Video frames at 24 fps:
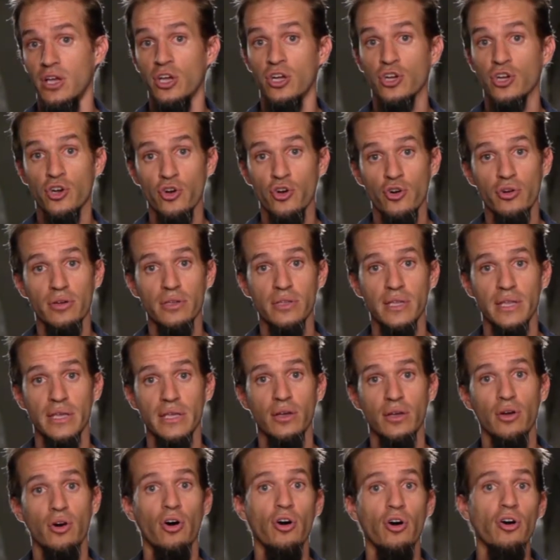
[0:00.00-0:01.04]
Currently,
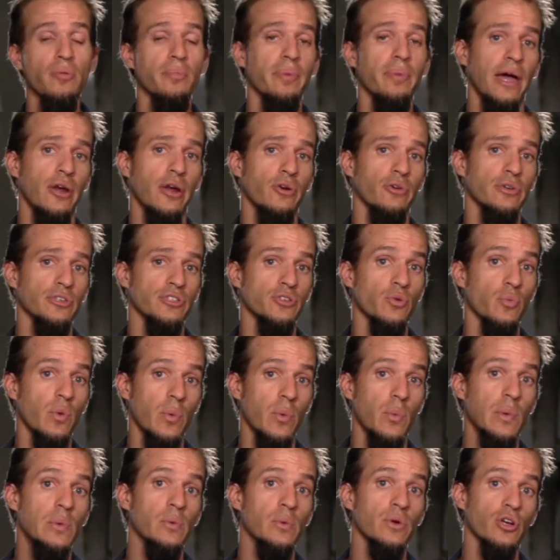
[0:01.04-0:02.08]
all batteries are what
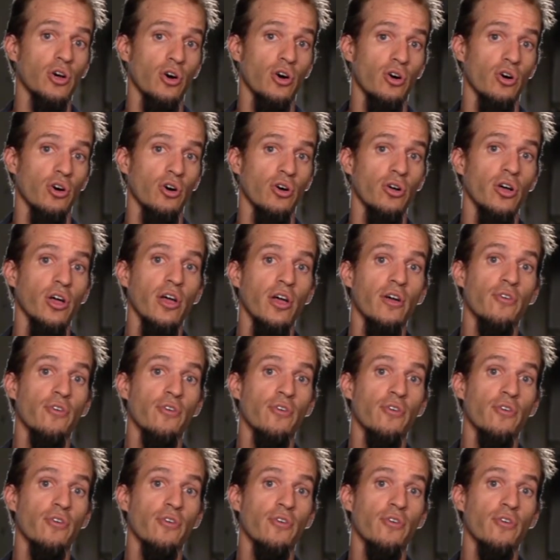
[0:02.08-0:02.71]
we would call